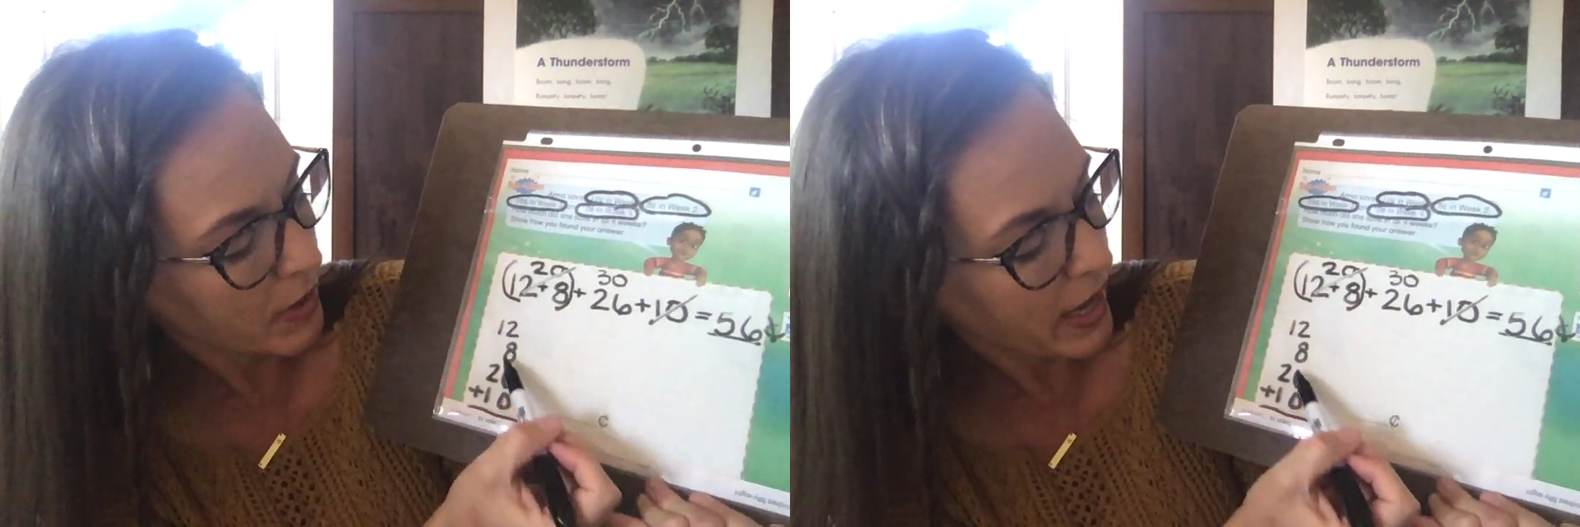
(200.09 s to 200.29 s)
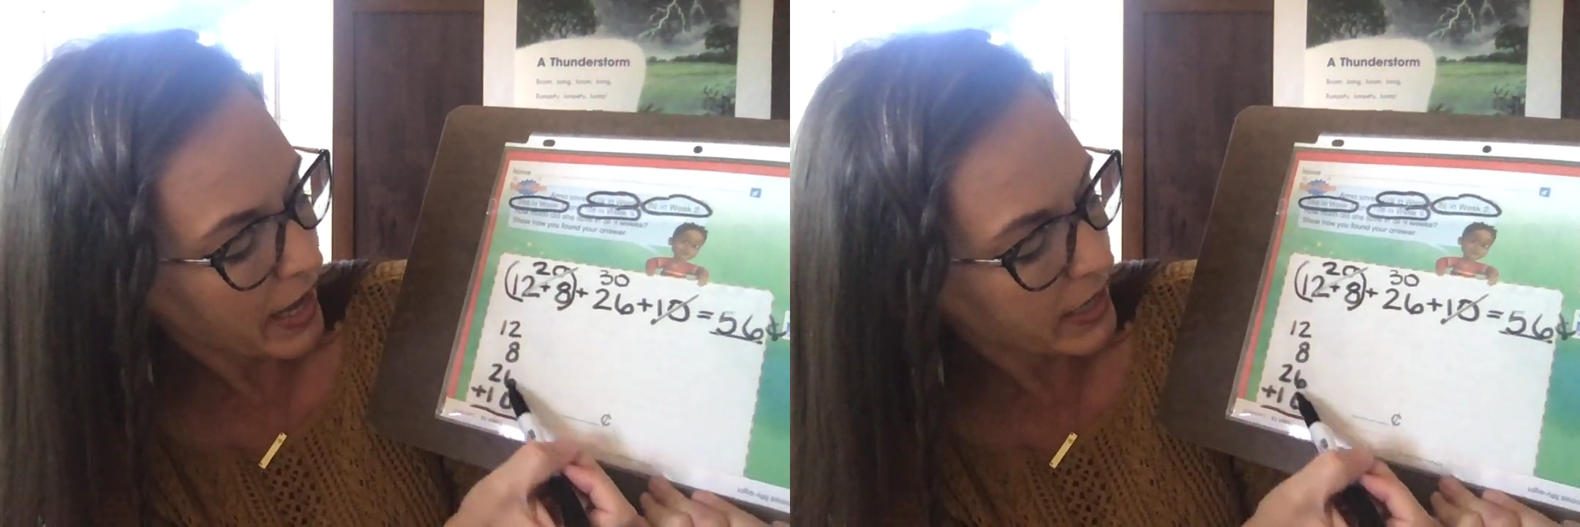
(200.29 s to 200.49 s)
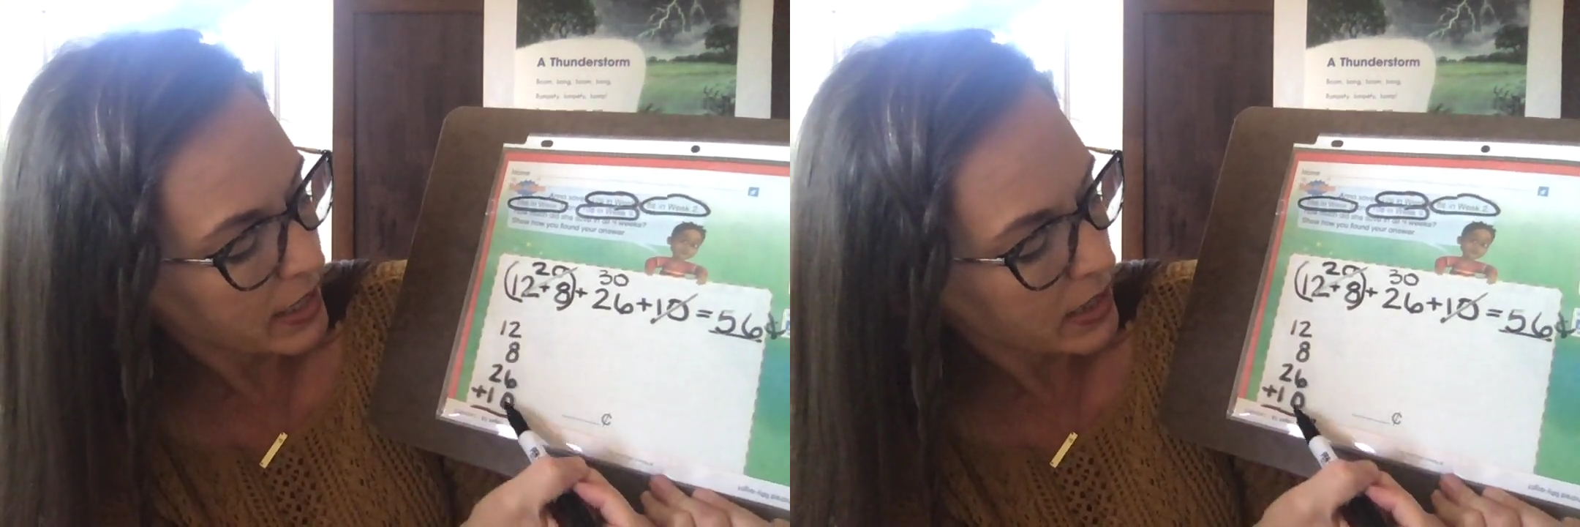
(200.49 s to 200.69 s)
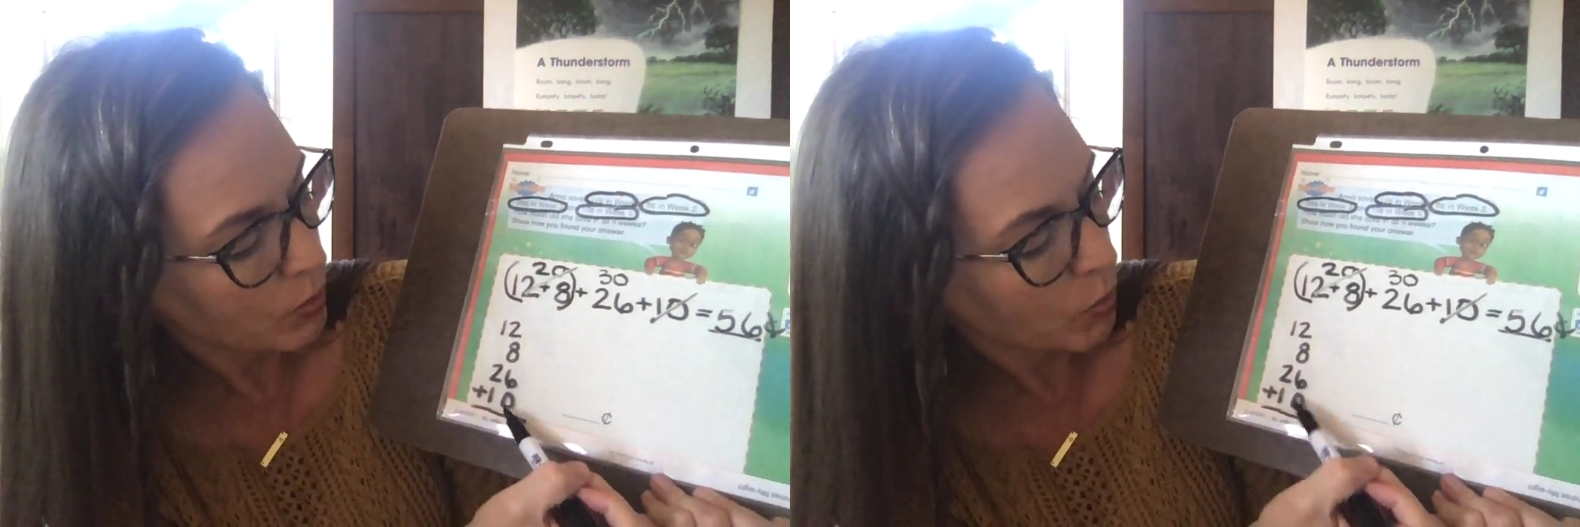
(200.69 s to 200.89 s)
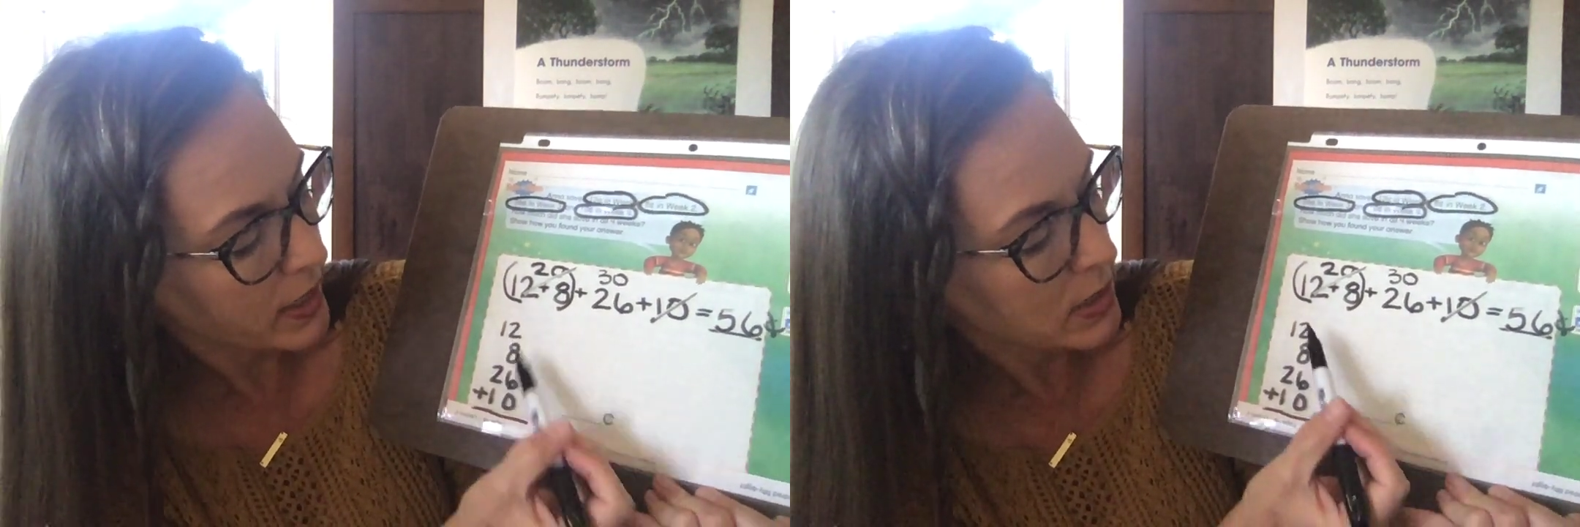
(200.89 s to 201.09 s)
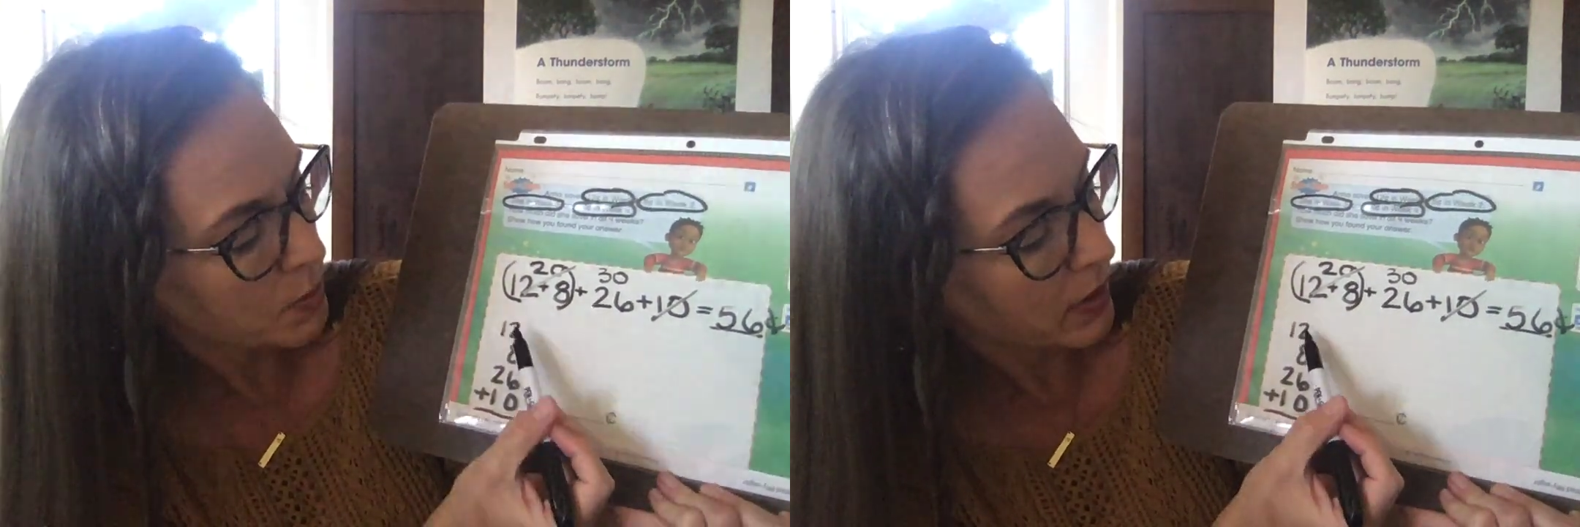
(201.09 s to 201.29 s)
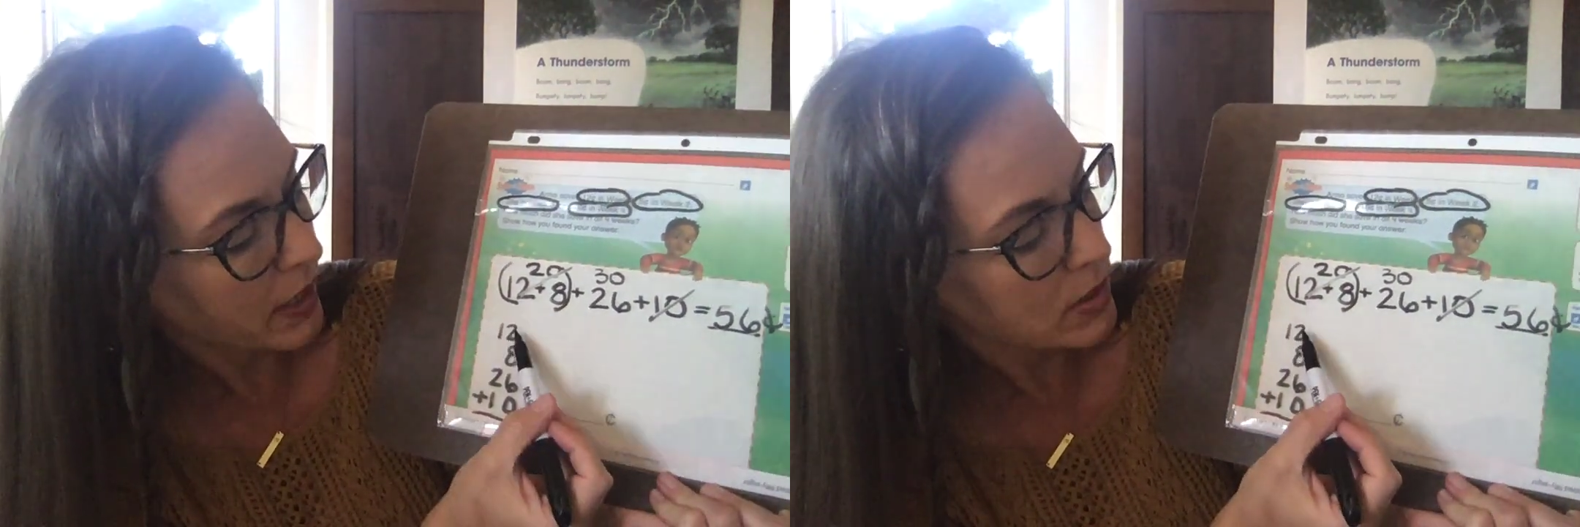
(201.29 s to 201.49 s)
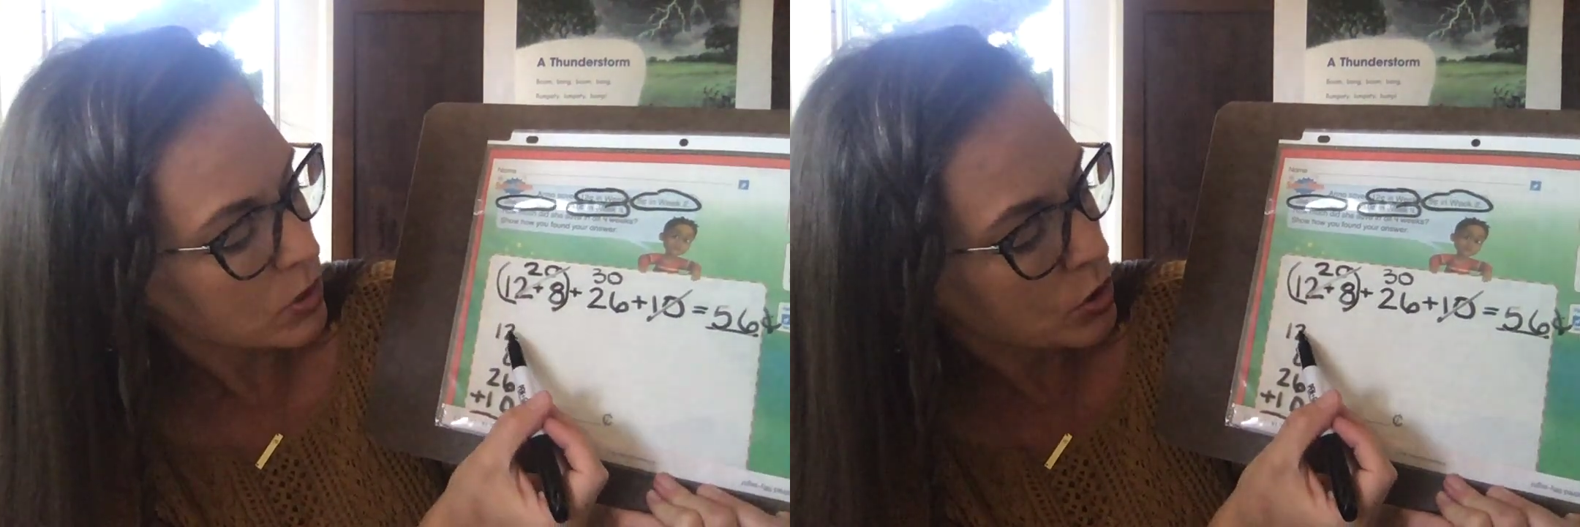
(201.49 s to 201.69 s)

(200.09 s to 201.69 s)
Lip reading: adding in the ones place.